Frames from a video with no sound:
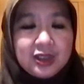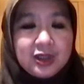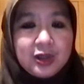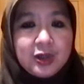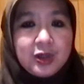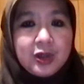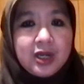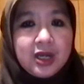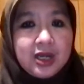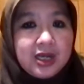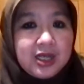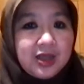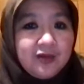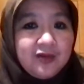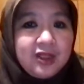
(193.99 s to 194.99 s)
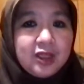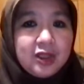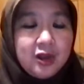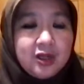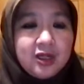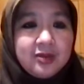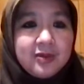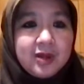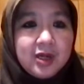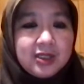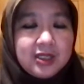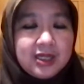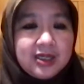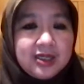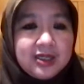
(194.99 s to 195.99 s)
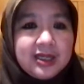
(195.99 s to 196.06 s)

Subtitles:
So if we talk about